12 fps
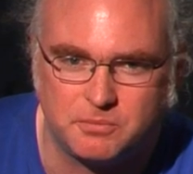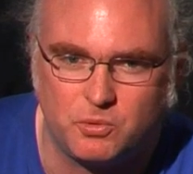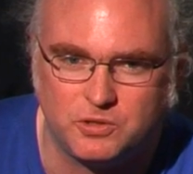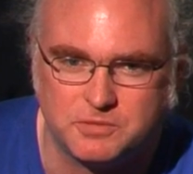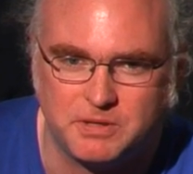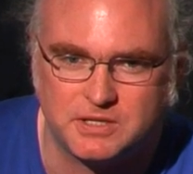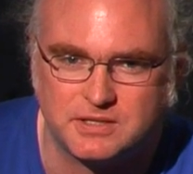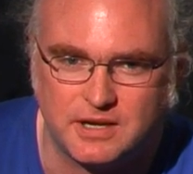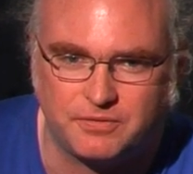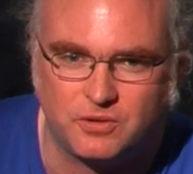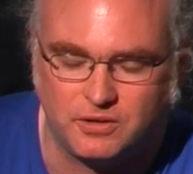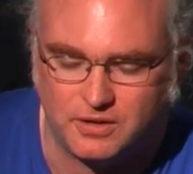the world's best
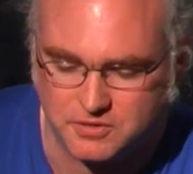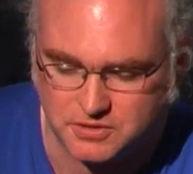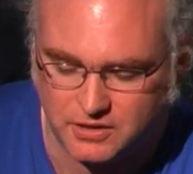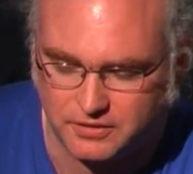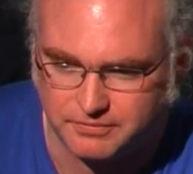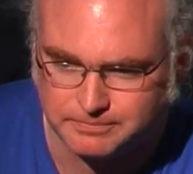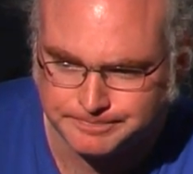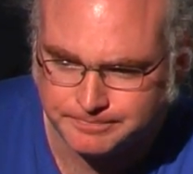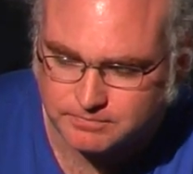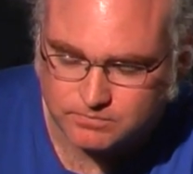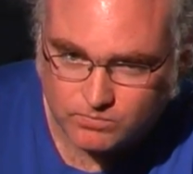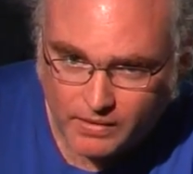saffron, and I was kind of
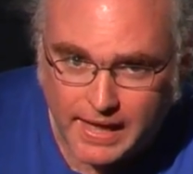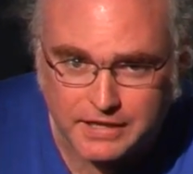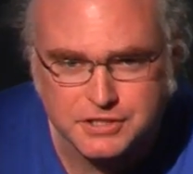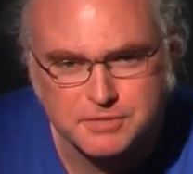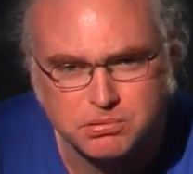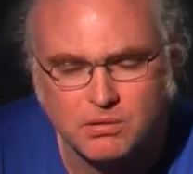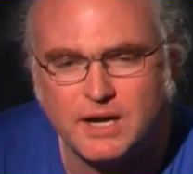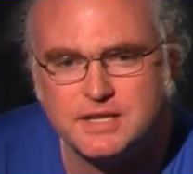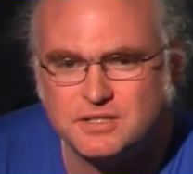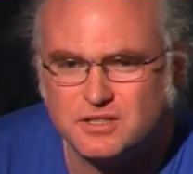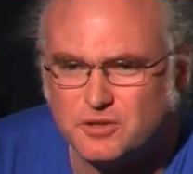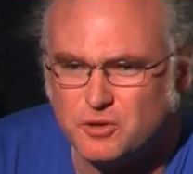actually
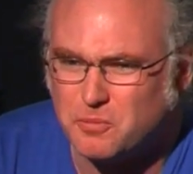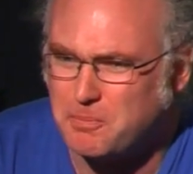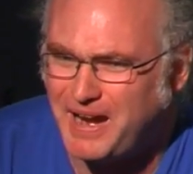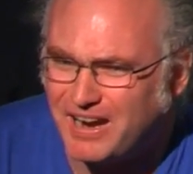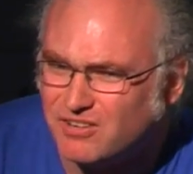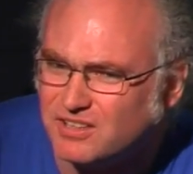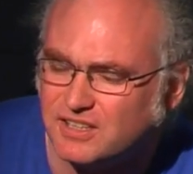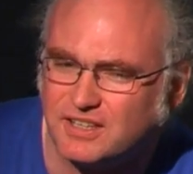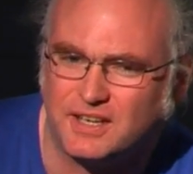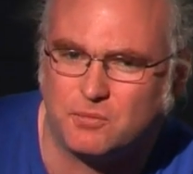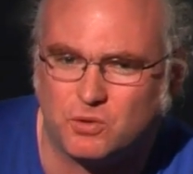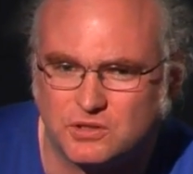surprised that you apparently can
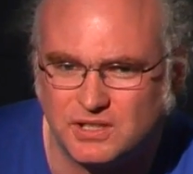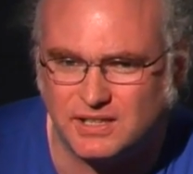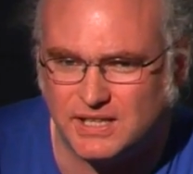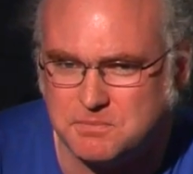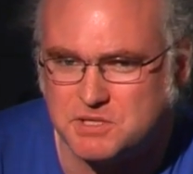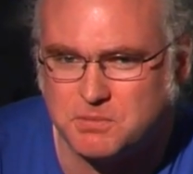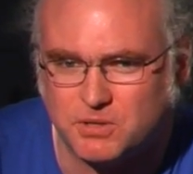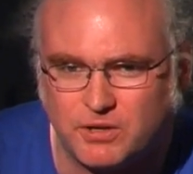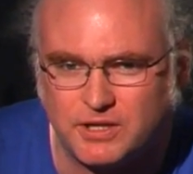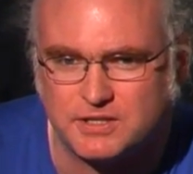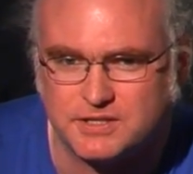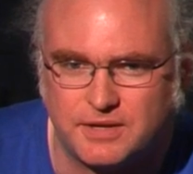get what claims to be
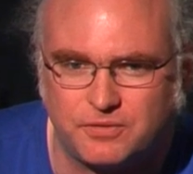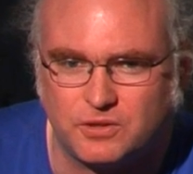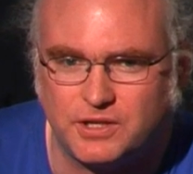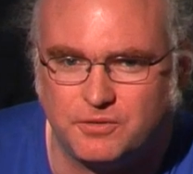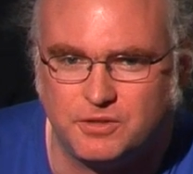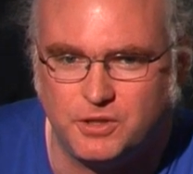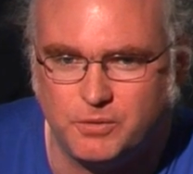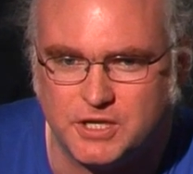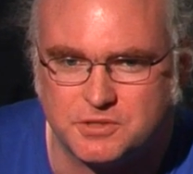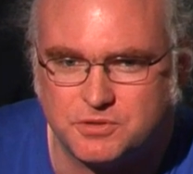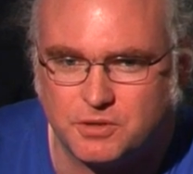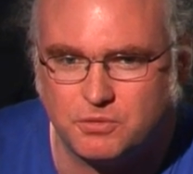Iranian saffron here in the US,
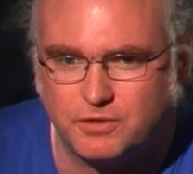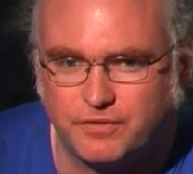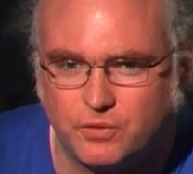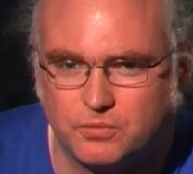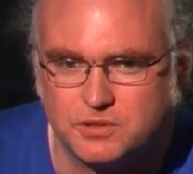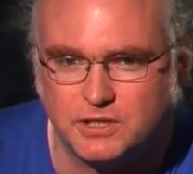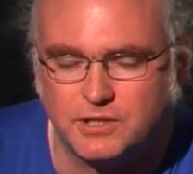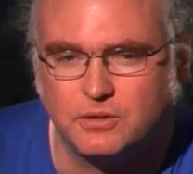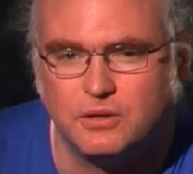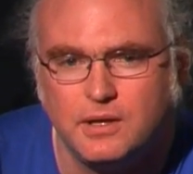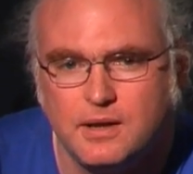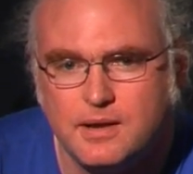which I wouldn't have thought was
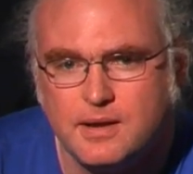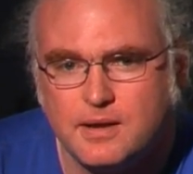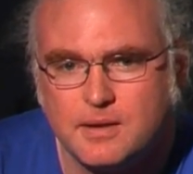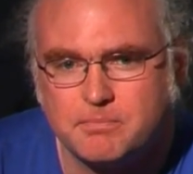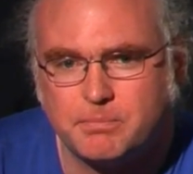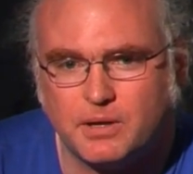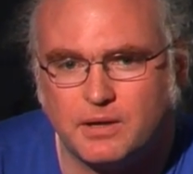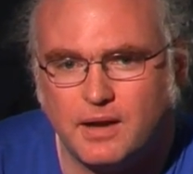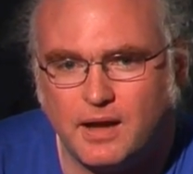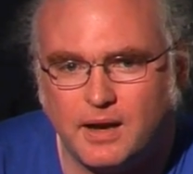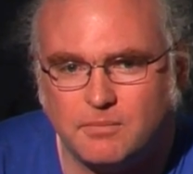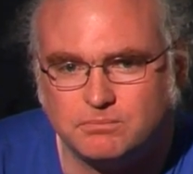legal. But
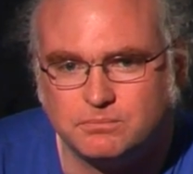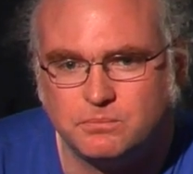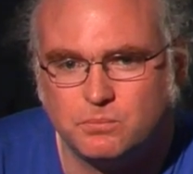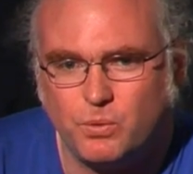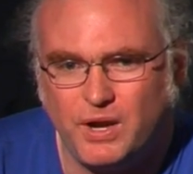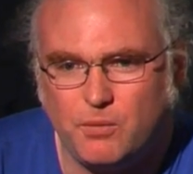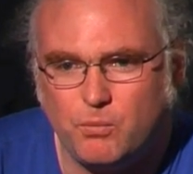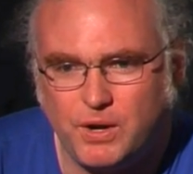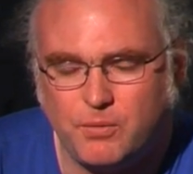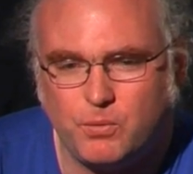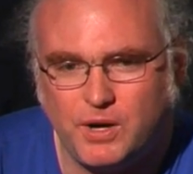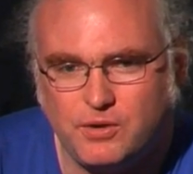um, where,
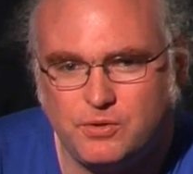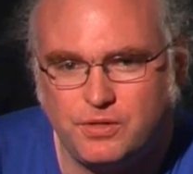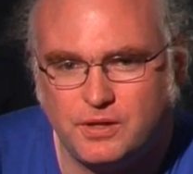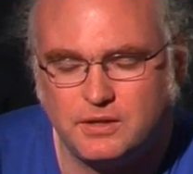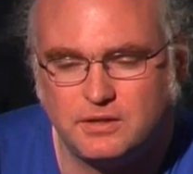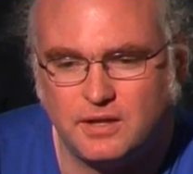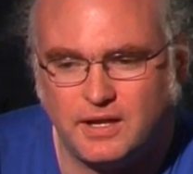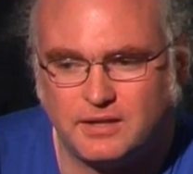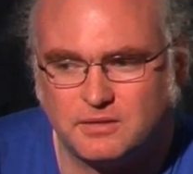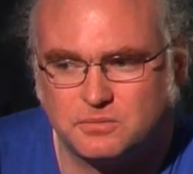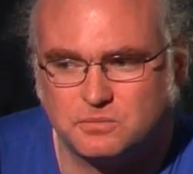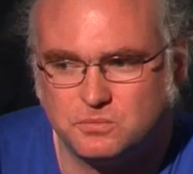where, where do you think, like,
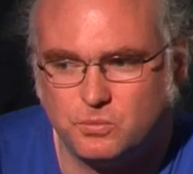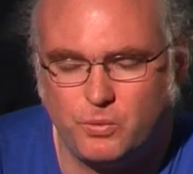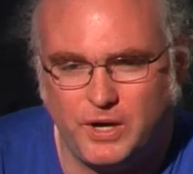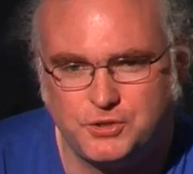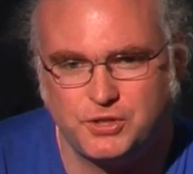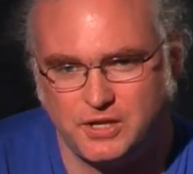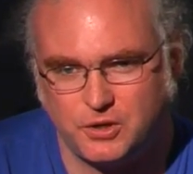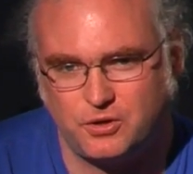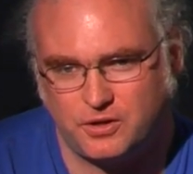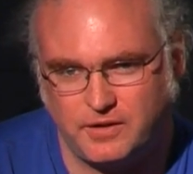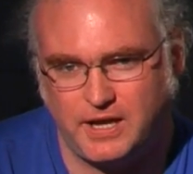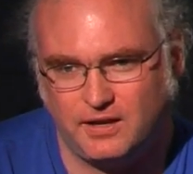where should I go
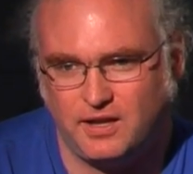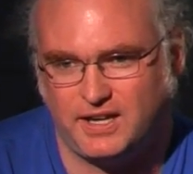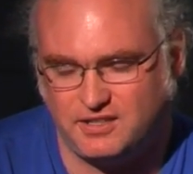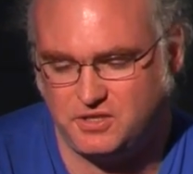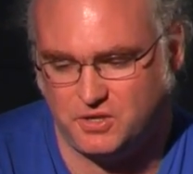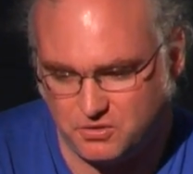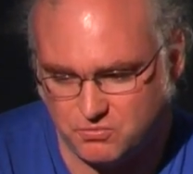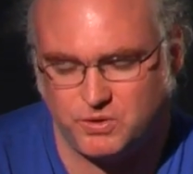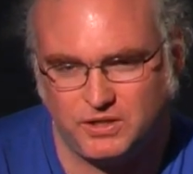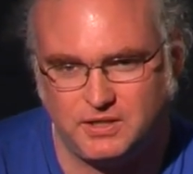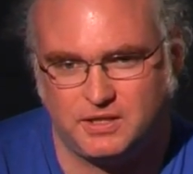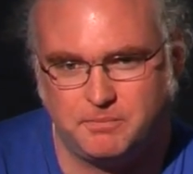to get, like, you know, the
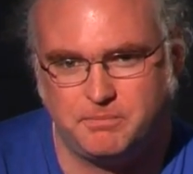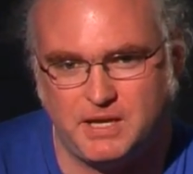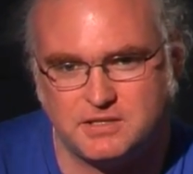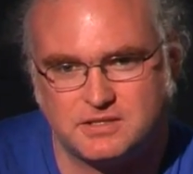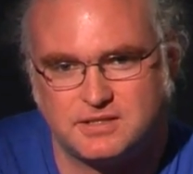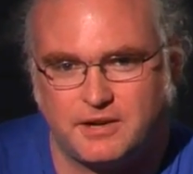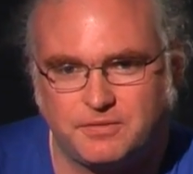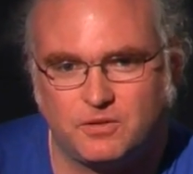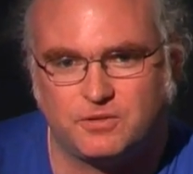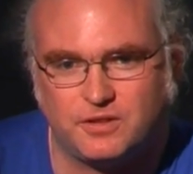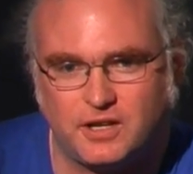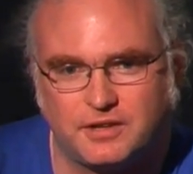really the best
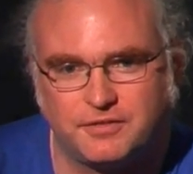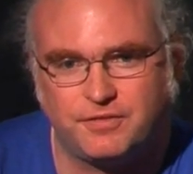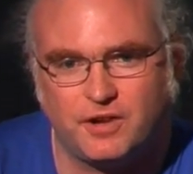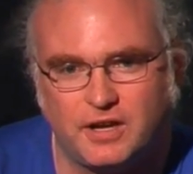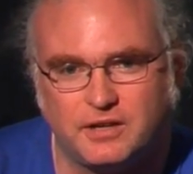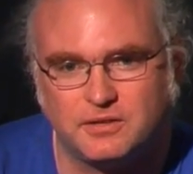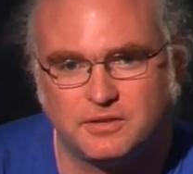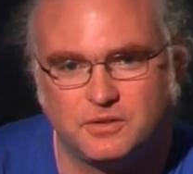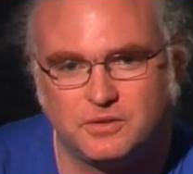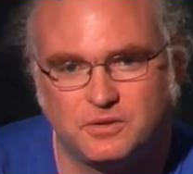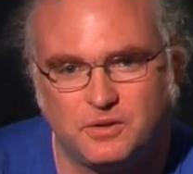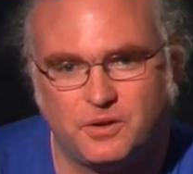saffron that I can find? Do